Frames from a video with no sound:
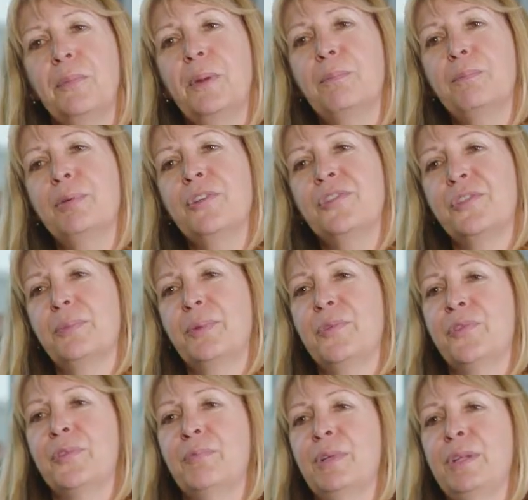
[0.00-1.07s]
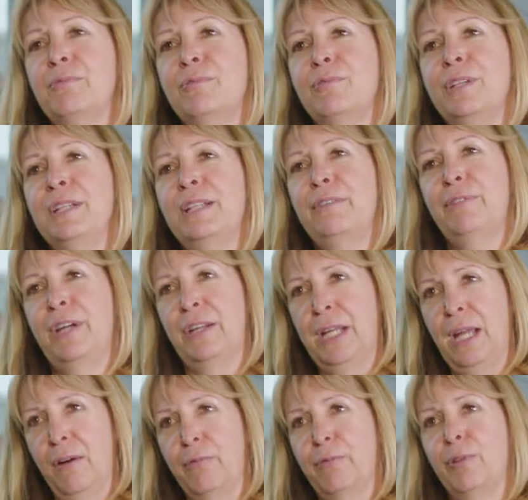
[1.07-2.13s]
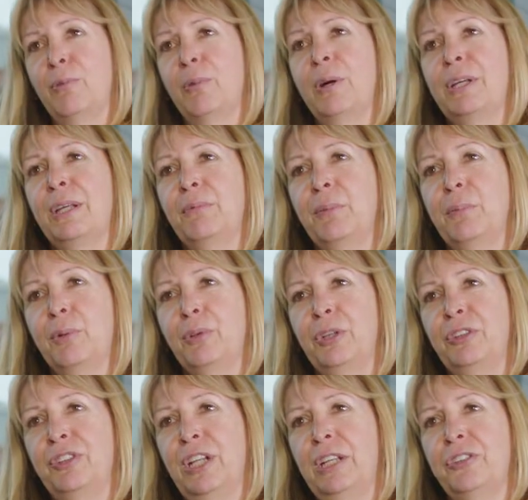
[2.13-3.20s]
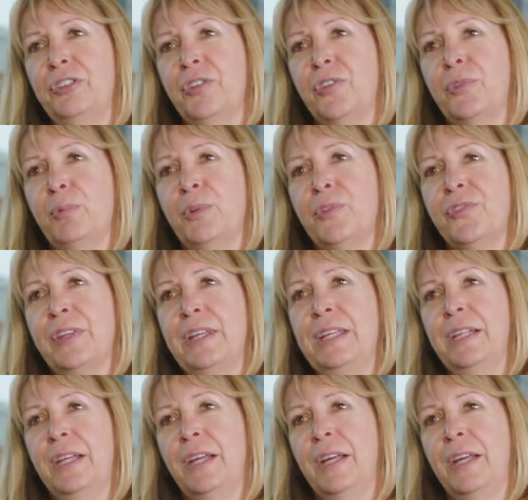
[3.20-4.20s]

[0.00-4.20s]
The principles that we really found helpful working with board intelligence was the